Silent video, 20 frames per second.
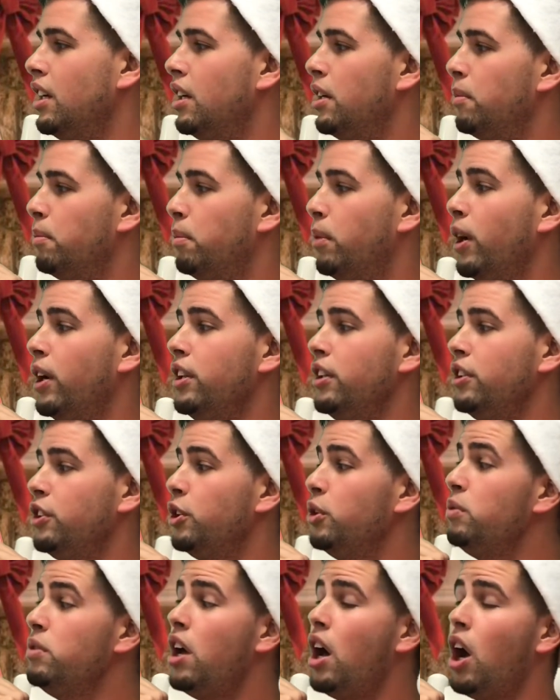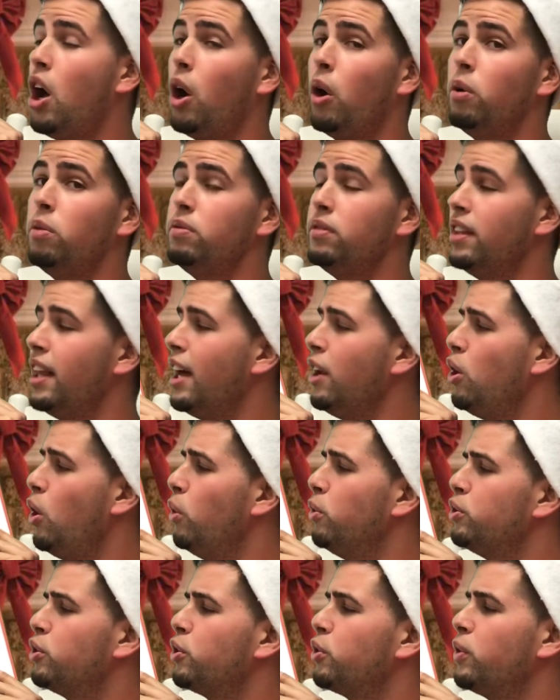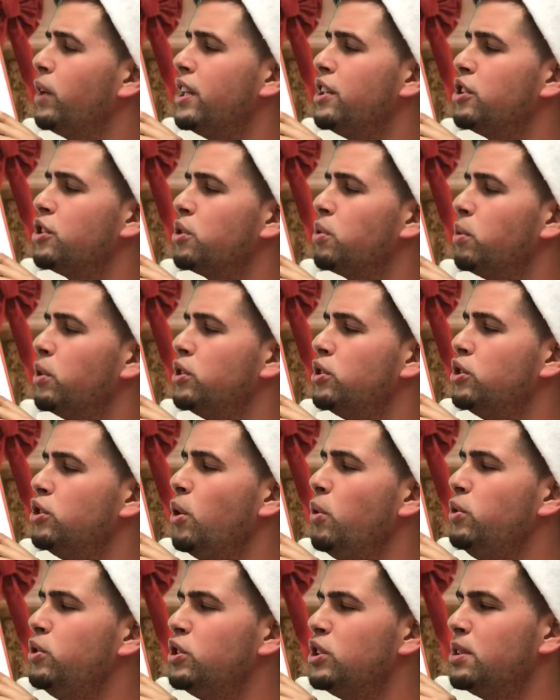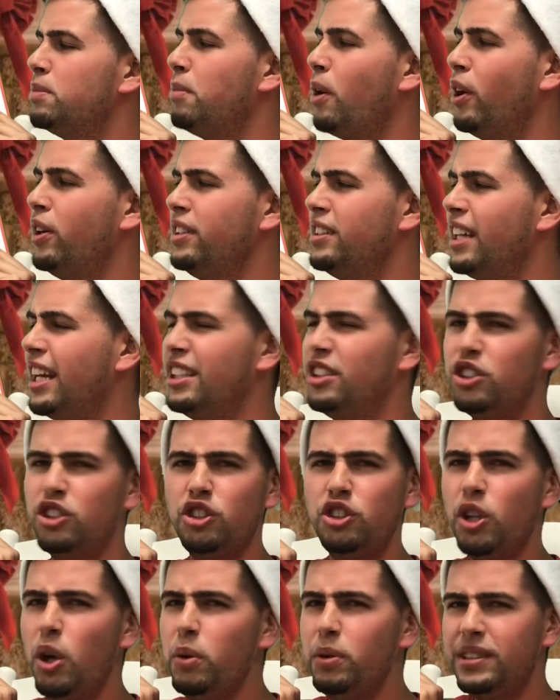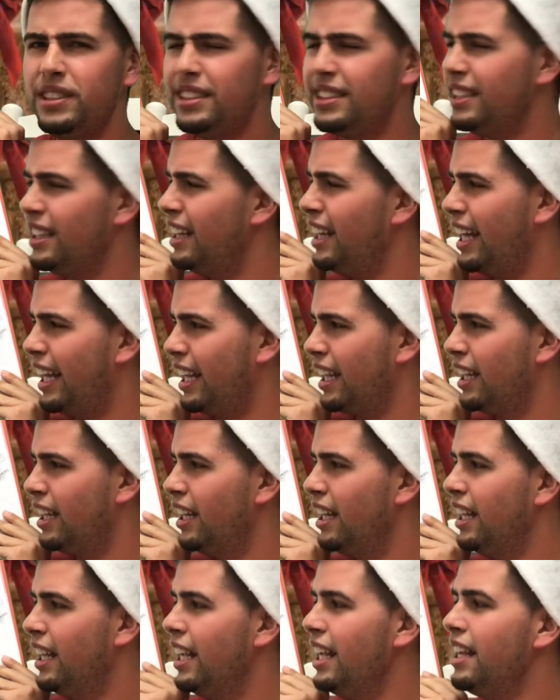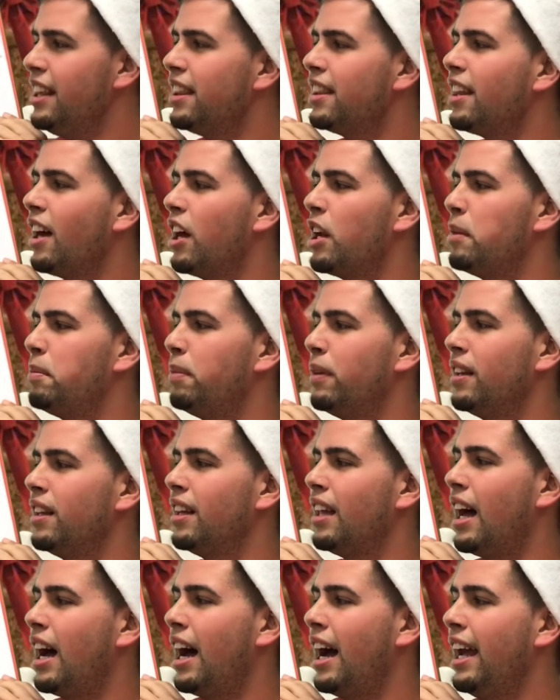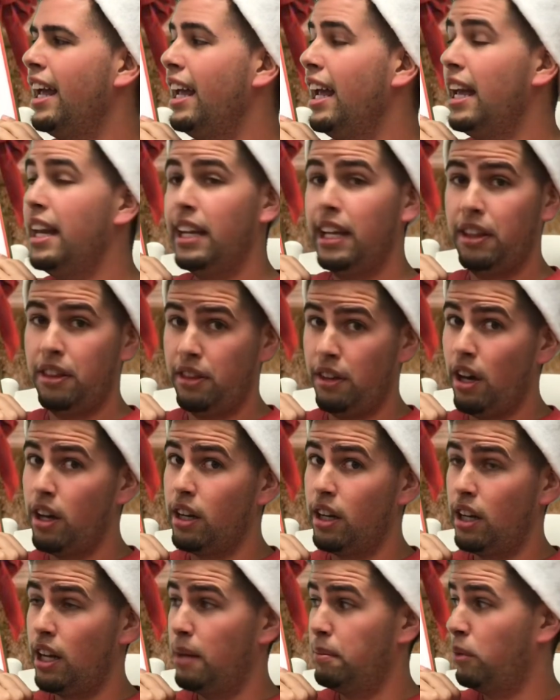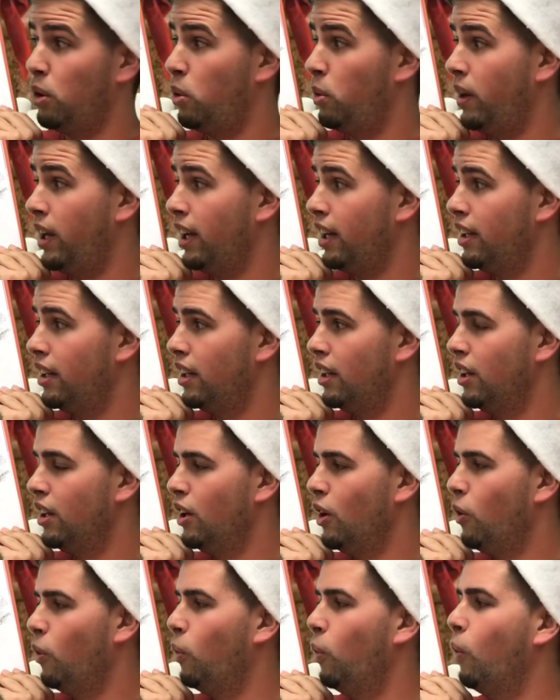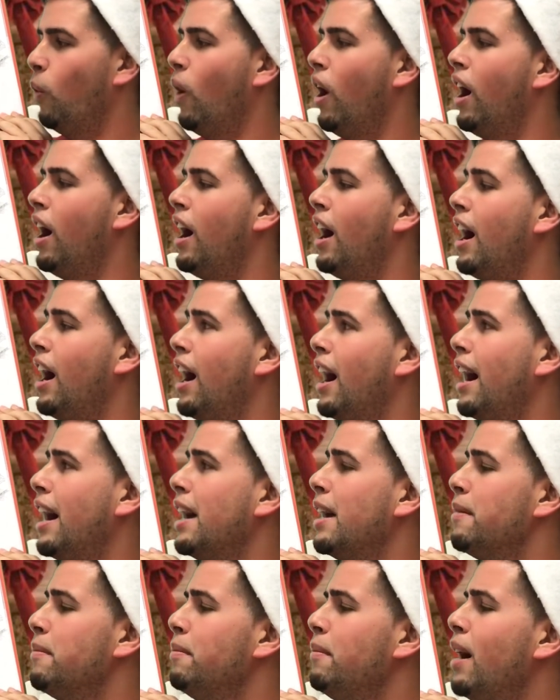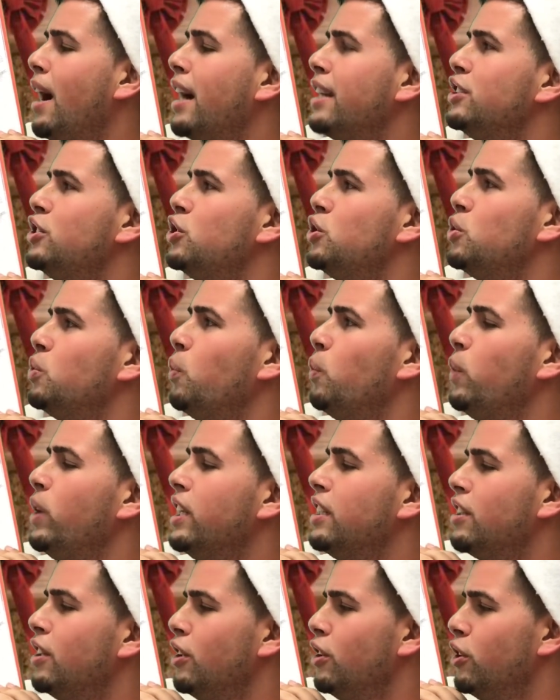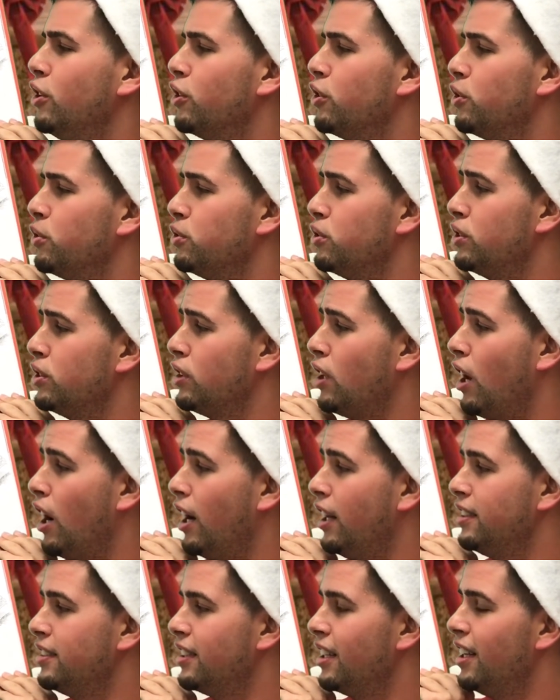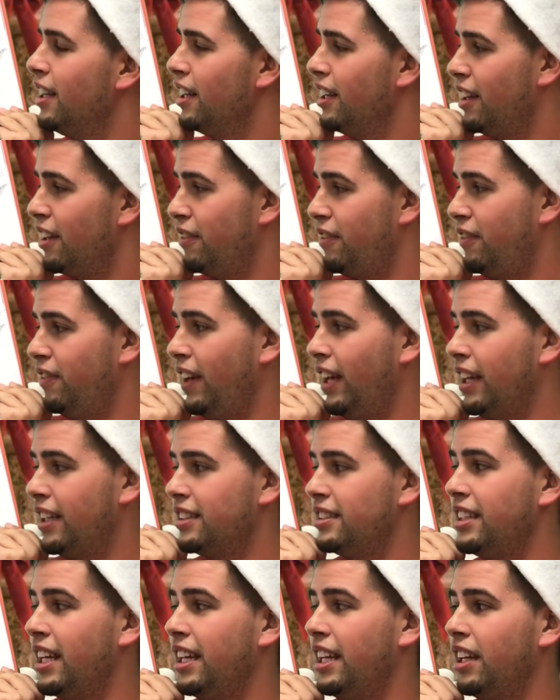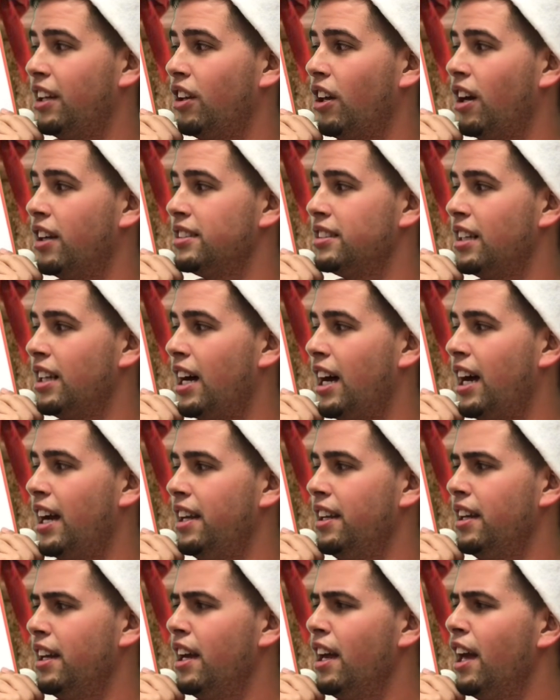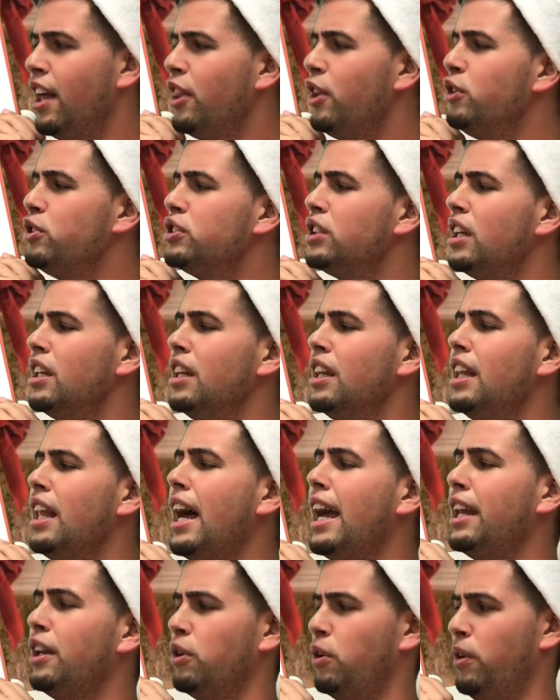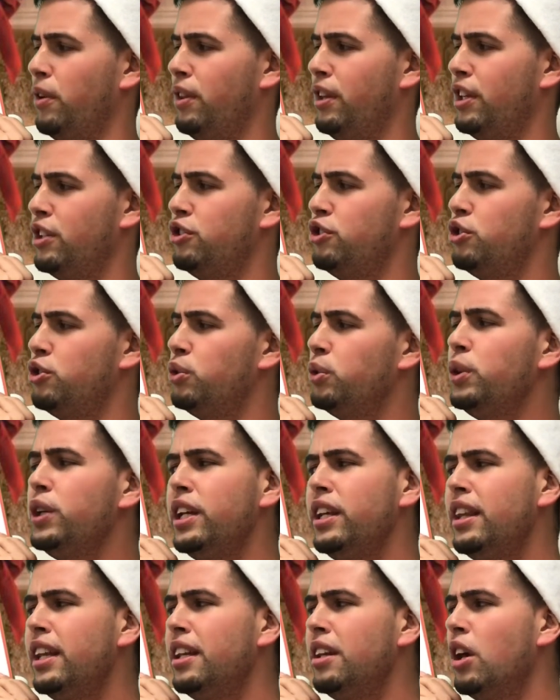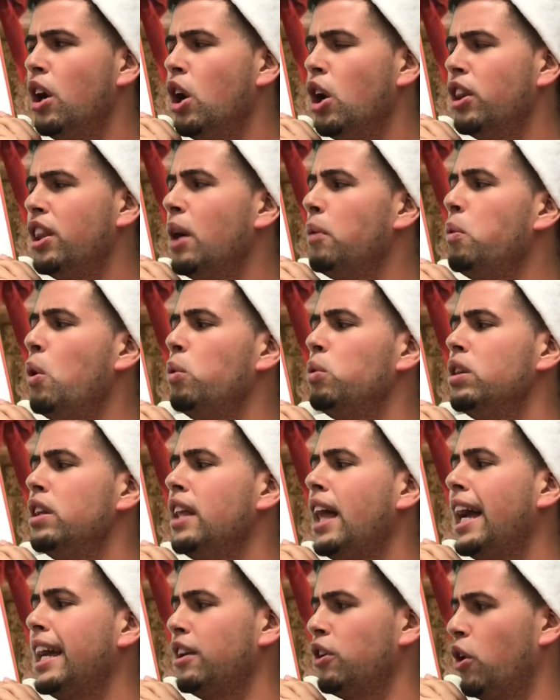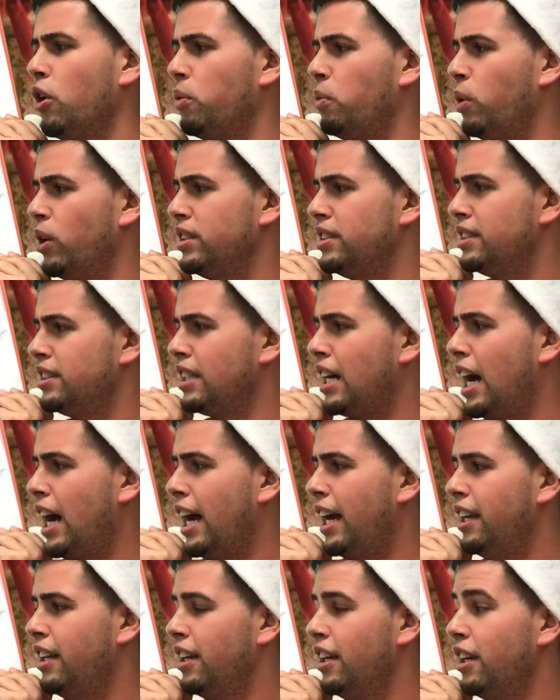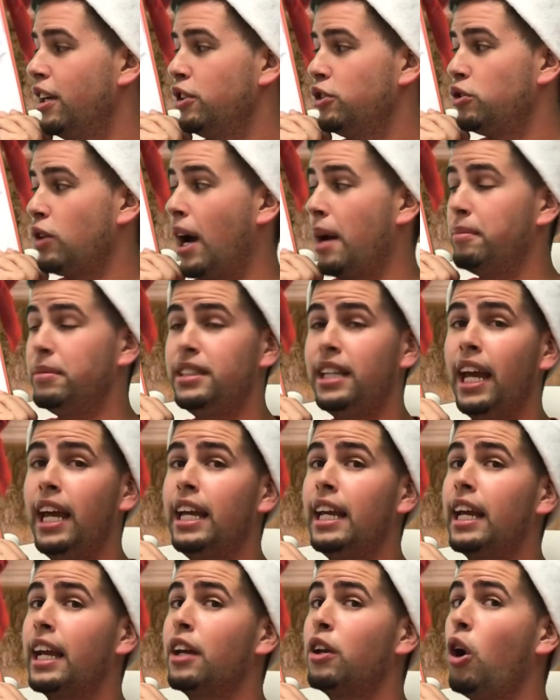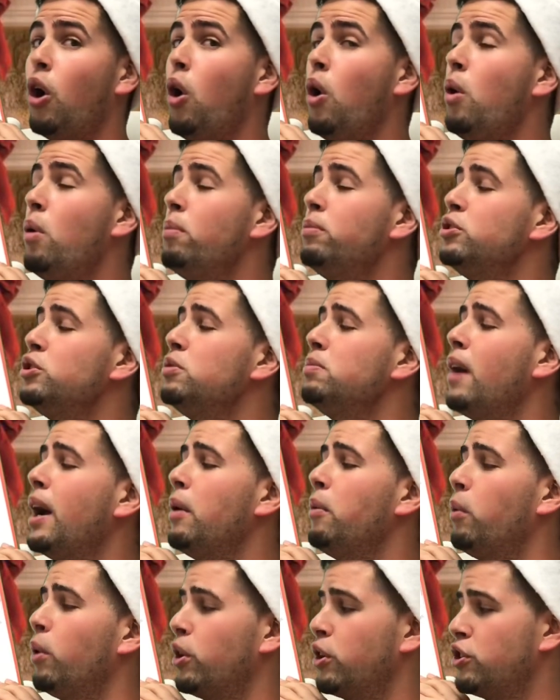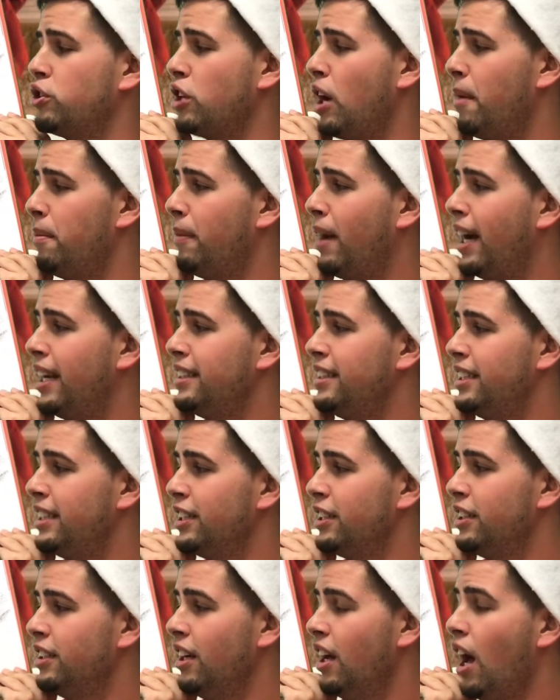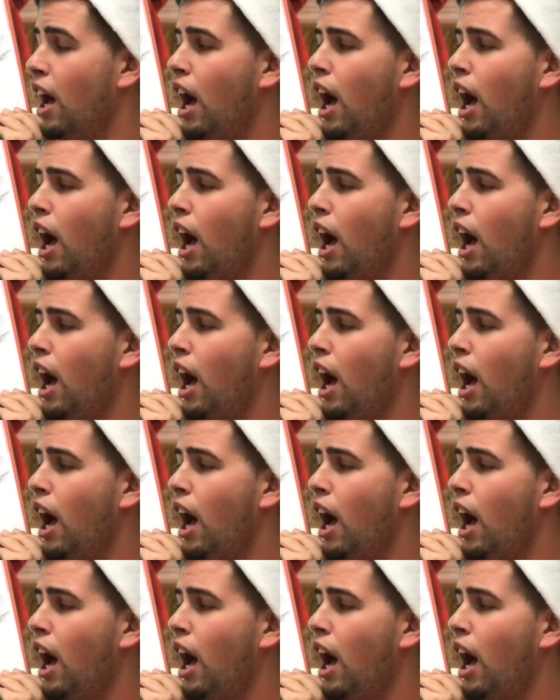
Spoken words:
But you know, that old Grinch was so smart and so slick. He thought up a lie, and he thought it up quick. Why, my sweet little tot, the fake Santa Claus lied. There's a light on this tree that won't light on one side. So I'm taking it home to my workshop, my dear.